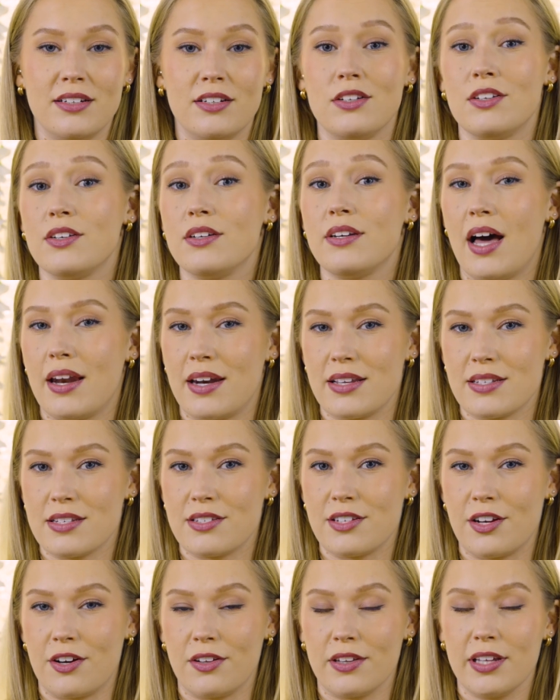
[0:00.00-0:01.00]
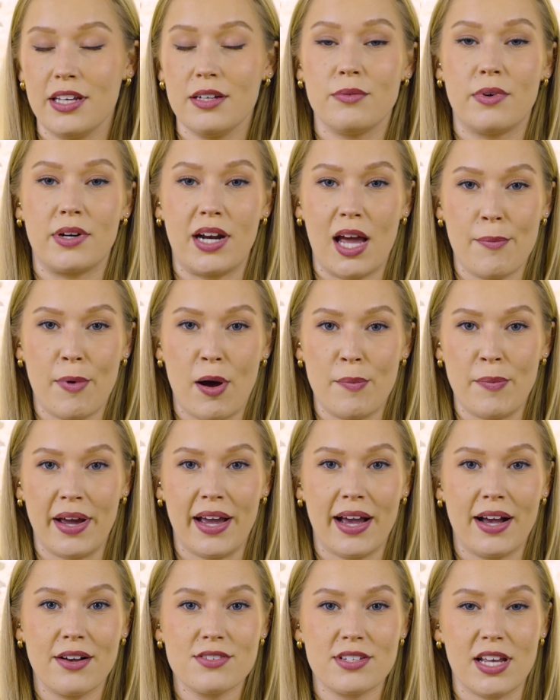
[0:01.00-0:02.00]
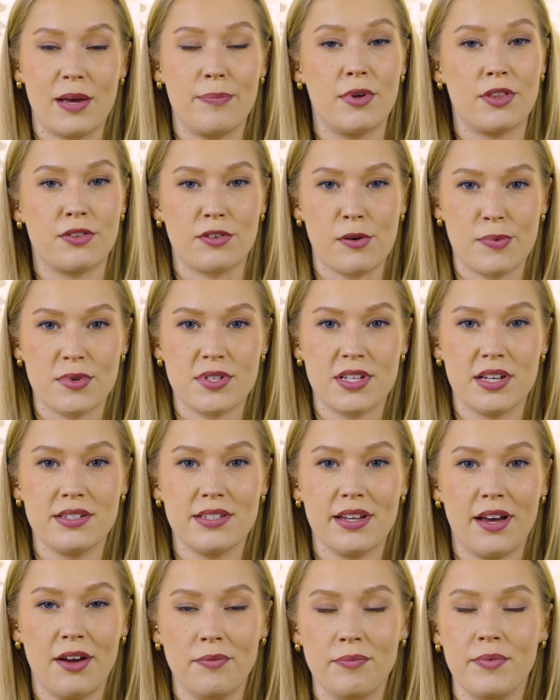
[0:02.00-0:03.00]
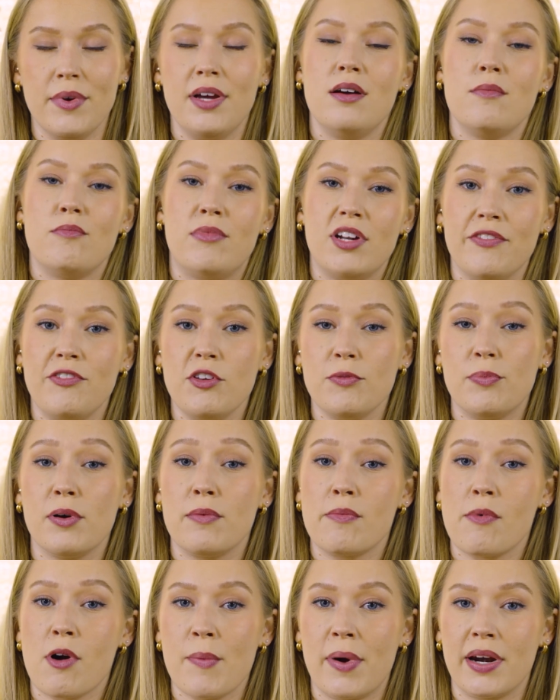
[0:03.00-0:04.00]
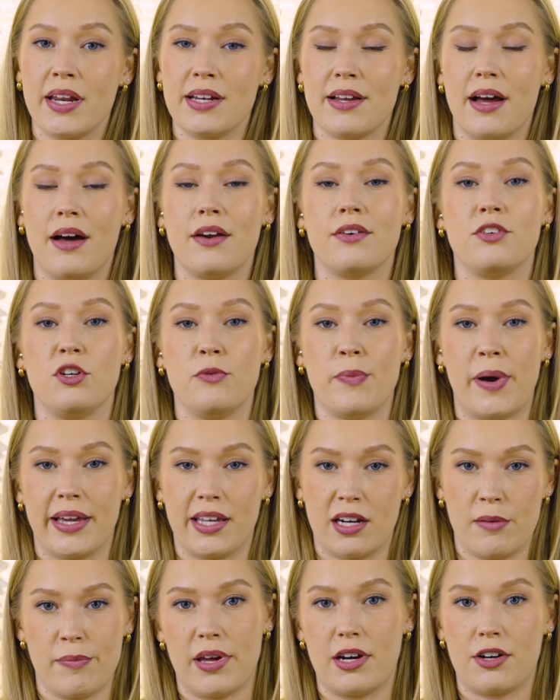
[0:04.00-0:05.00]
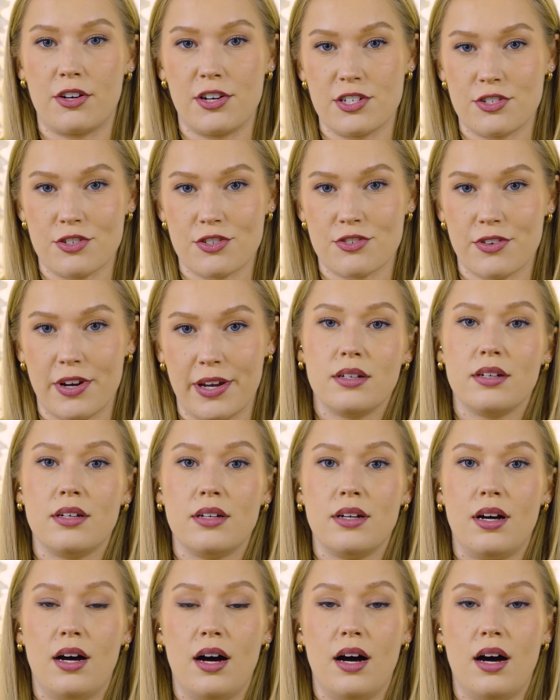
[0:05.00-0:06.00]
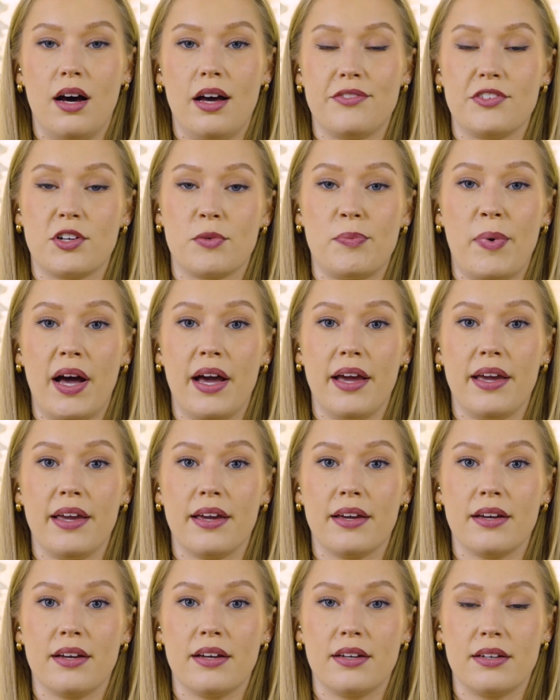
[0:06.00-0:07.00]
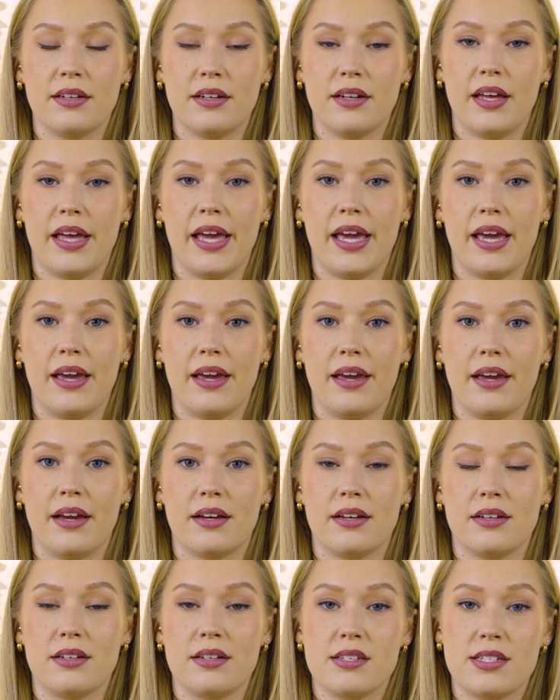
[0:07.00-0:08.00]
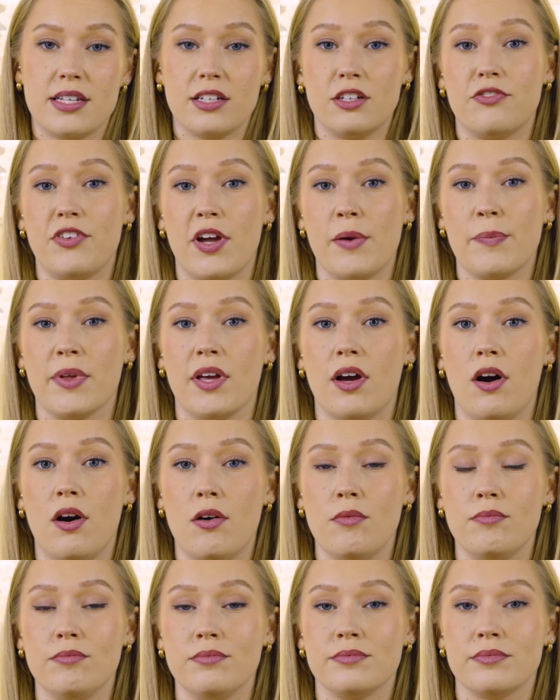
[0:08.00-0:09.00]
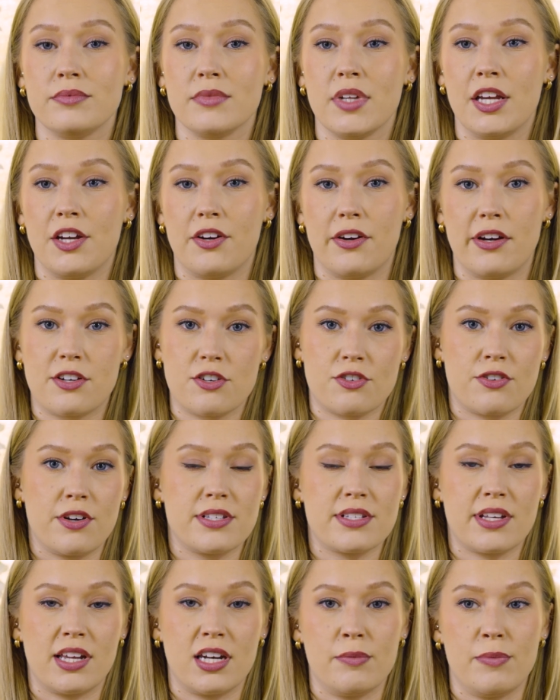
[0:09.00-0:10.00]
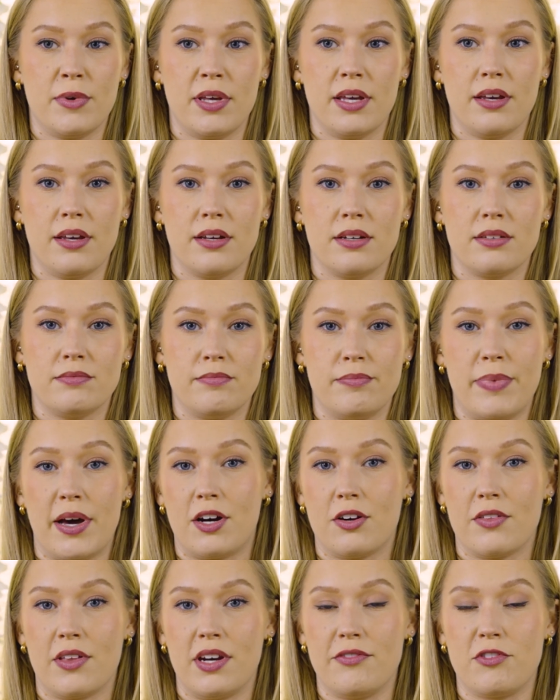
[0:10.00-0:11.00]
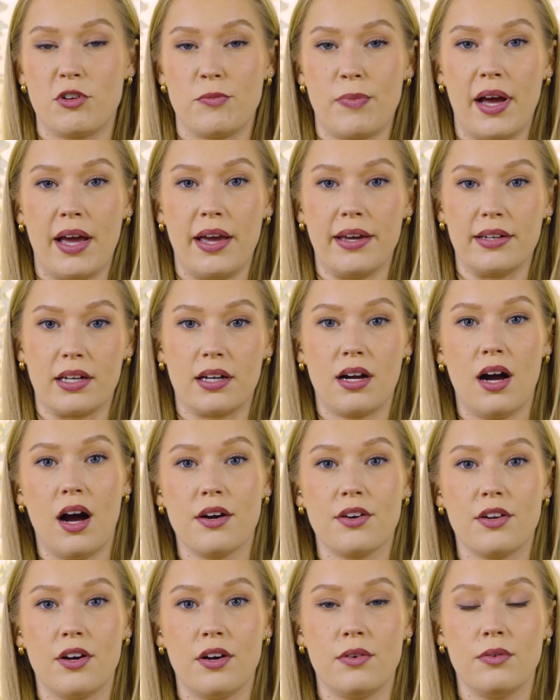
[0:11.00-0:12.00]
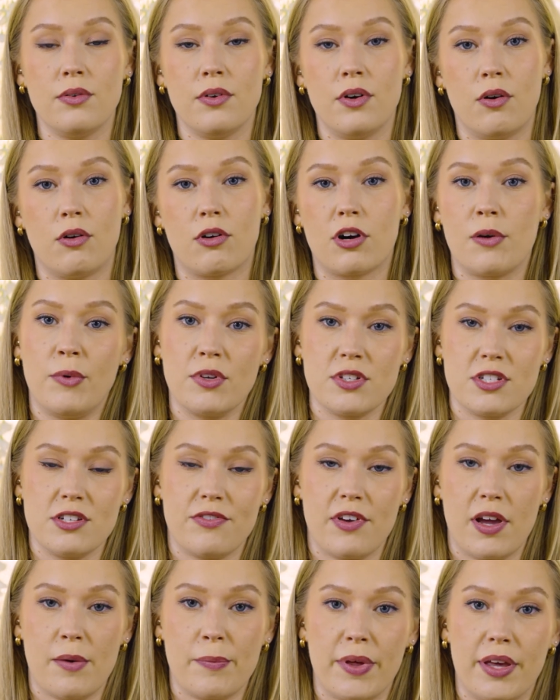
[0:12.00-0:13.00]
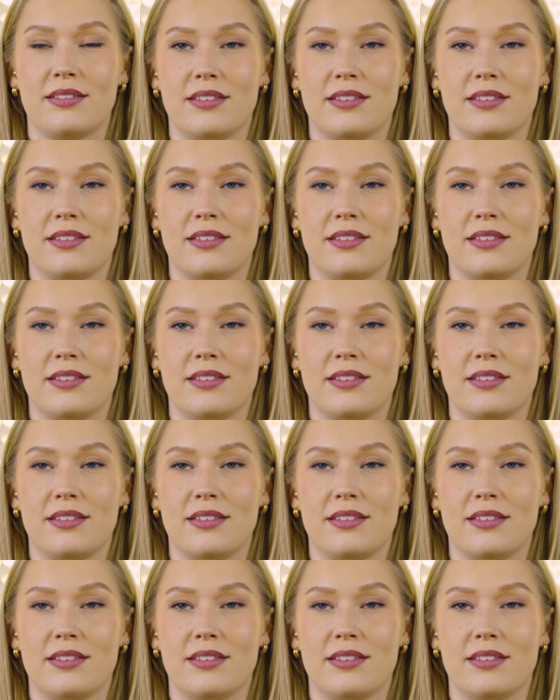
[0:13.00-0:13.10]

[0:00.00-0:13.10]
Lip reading: Not necessarily. When I bought my house, I put 3% down, but if you put more money down, you might get a better interest rate. If you're buying a single family home, your interest rate's gonna be better than if you're buying a condo or a multifamily.